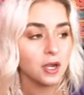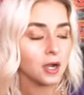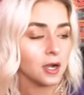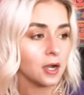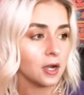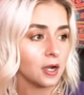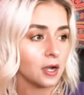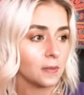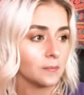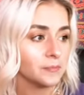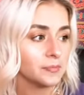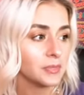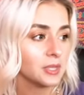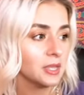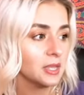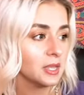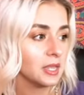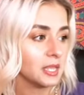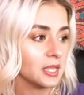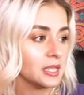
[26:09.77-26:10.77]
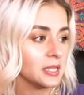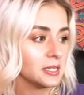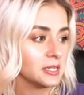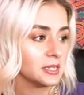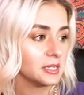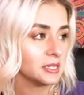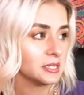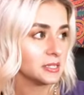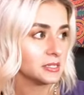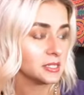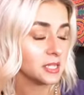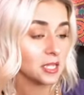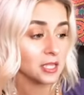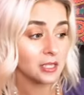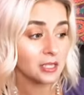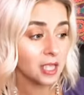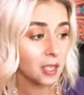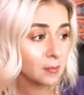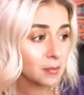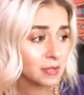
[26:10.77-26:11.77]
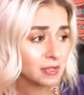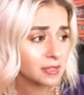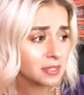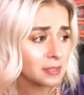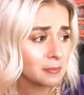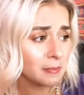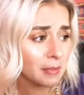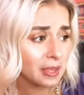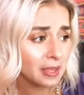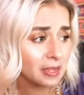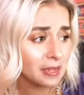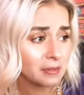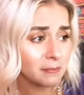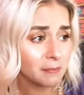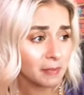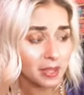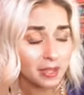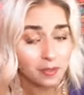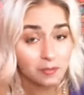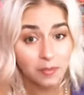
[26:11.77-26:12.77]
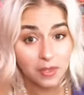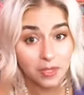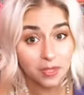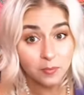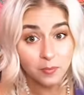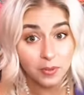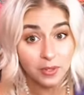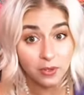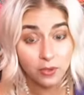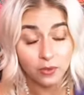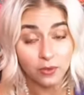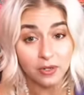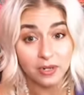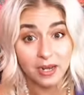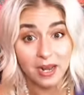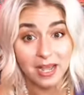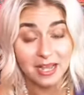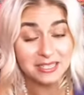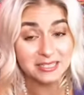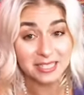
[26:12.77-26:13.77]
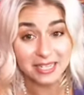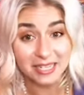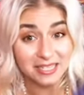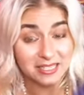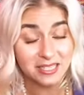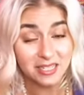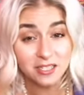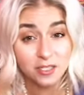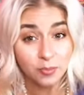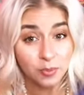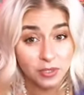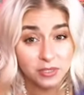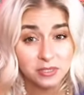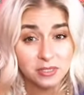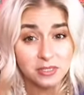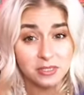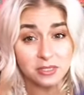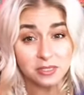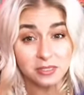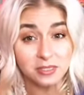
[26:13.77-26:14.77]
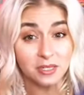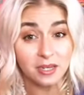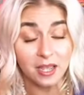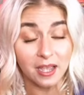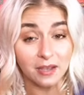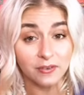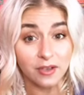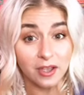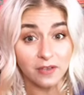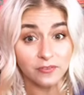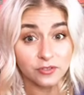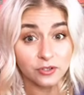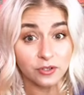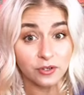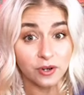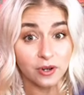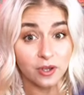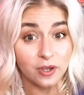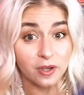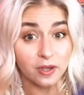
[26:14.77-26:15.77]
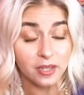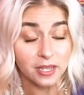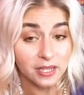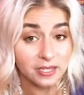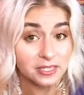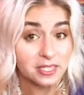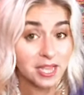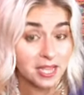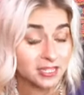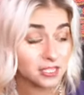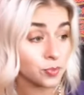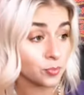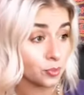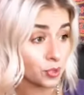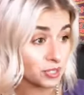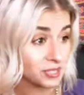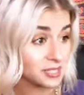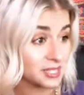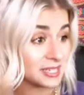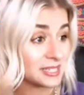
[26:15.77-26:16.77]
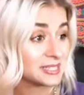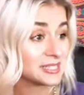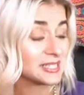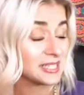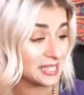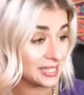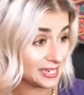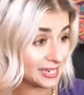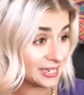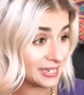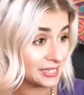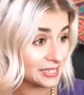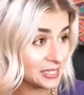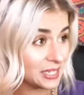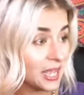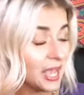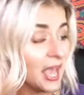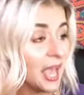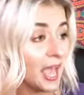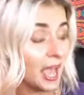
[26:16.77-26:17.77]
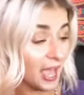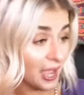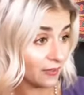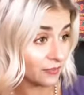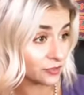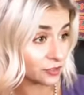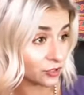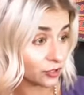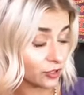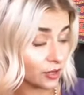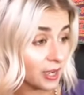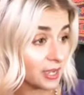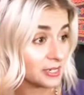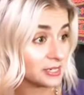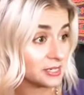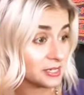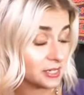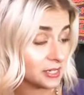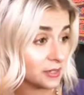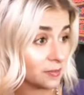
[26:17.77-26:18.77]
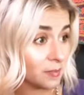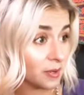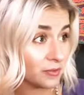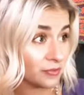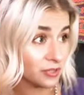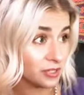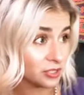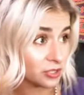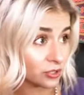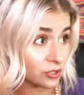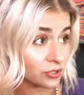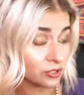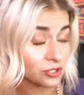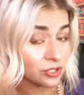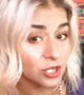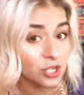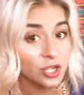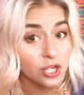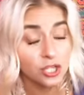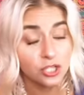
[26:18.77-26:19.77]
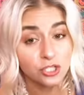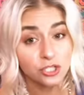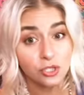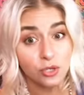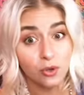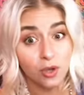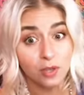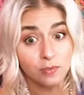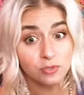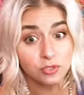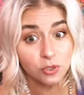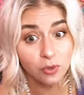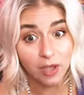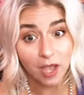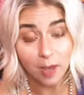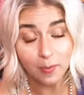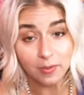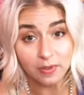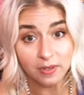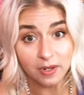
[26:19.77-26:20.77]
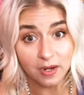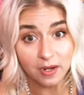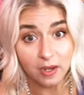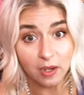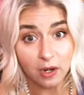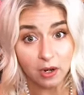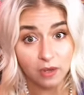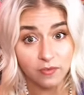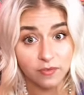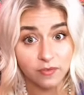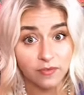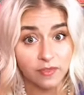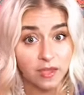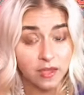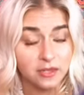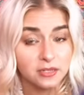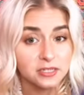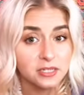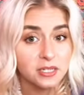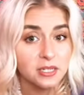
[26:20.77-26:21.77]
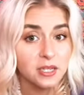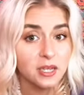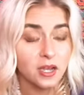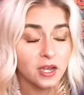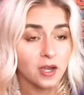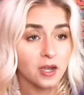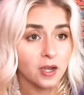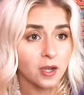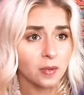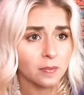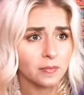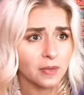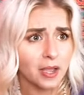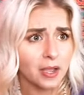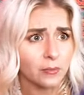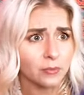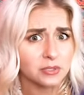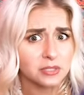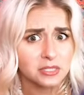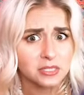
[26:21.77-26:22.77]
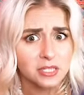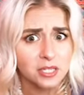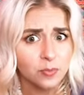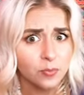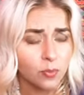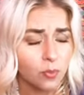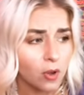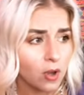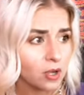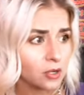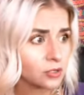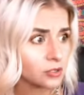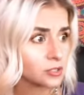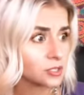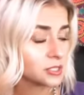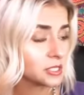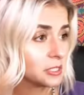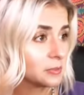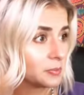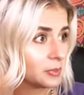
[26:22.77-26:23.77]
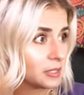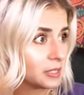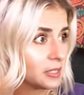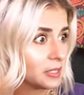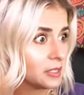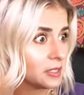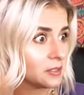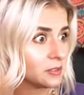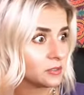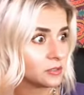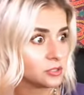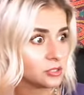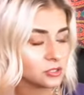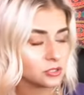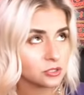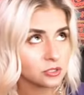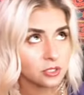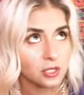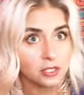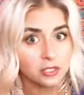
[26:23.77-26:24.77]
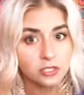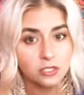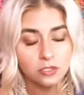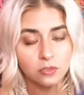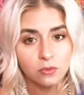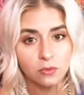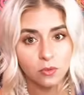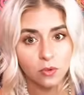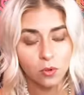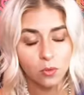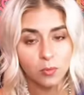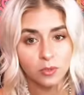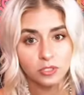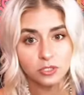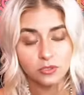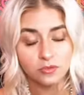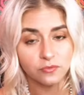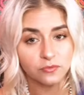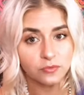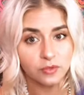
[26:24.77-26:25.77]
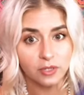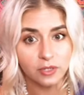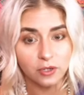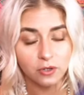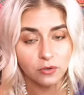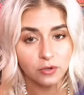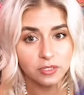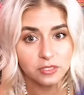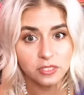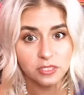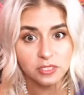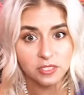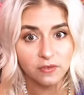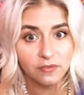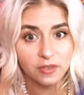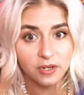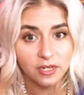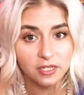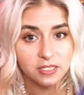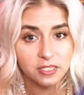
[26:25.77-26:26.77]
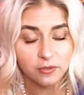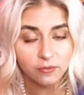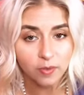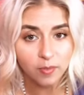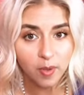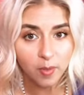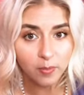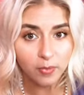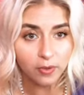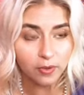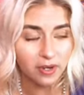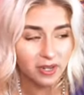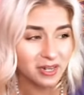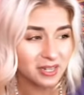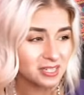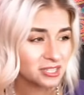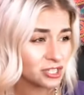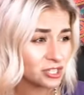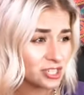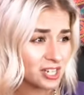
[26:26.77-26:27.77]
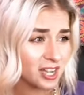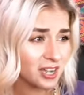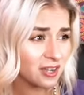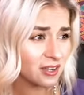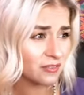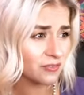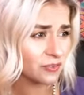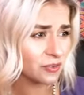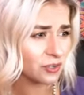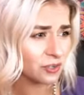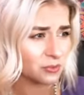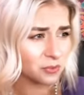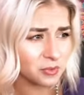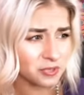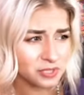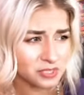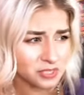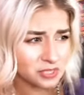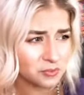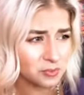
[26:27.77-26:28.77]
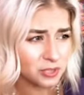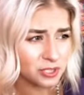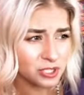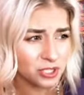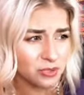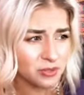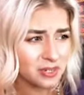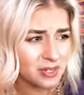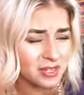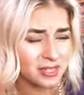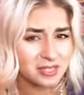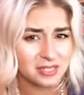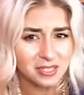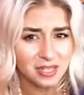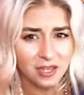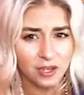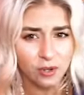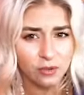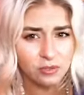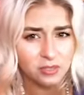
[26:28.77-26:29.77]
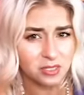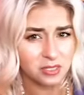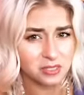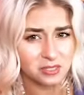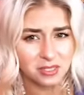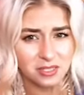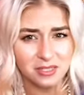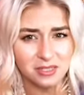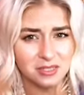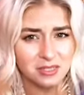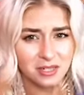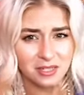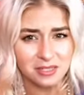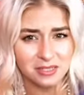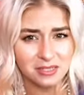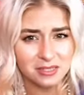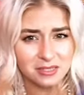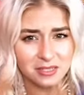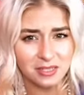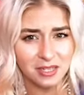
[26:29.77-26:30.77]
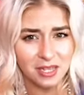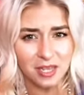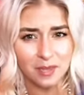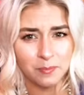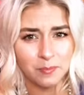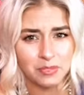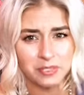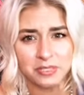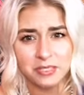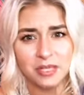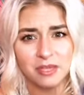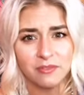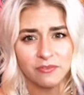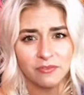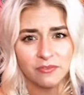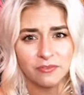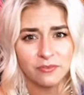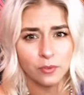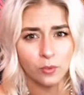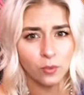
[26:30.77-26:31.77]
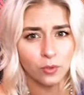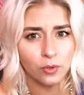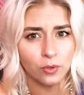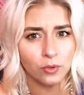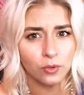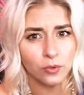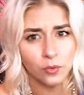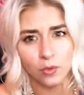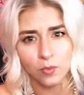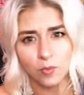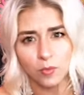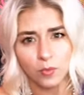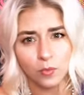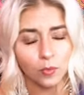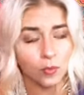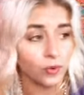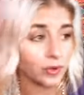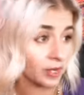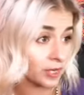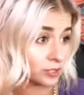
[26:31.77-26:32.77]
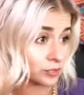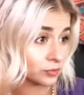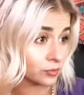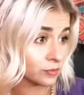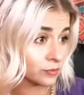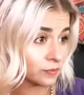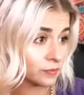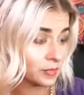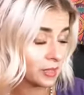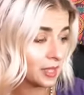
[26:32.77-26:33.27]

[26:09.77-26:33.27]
Um, it is a chemically made, man-made pill, and it has antidepressants in after uh, antidepressants in it. After I did my research, so I'm so happy that I got off of that. Um, I would sleepwalk or sleep eat and just like do a whole bunch of like crazy stuff that I didn't remember. And it's just not good for you because it puts you into like psychosis. That can't be safe or normal or natural.